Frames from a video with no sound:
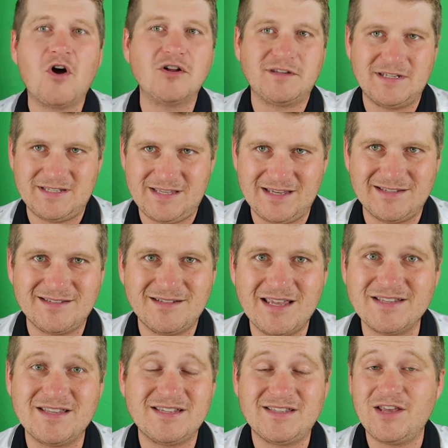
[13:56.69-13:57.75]
fault is this?
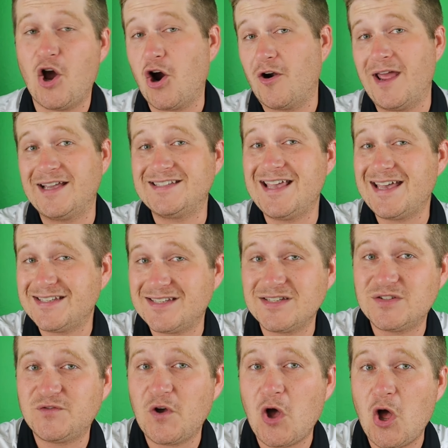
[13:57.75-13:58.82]
Is this the
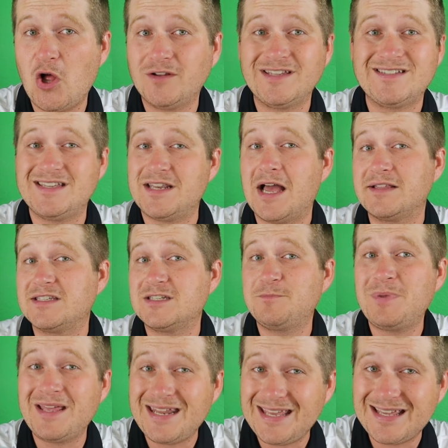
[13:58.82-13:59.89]
RXS's fault? Is it not
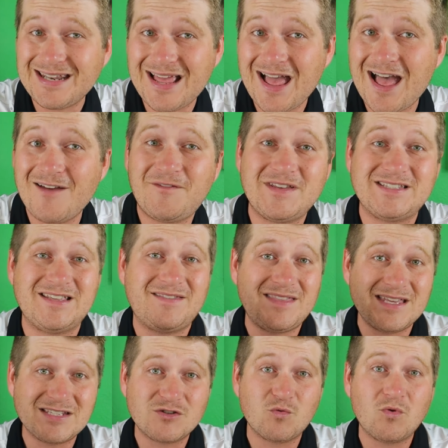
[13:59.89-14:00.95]
spinning enough? Is it
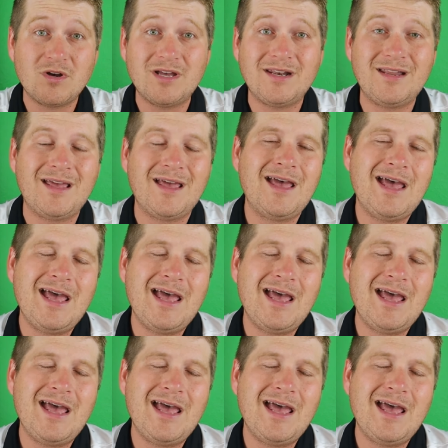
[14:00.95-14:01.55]
this one?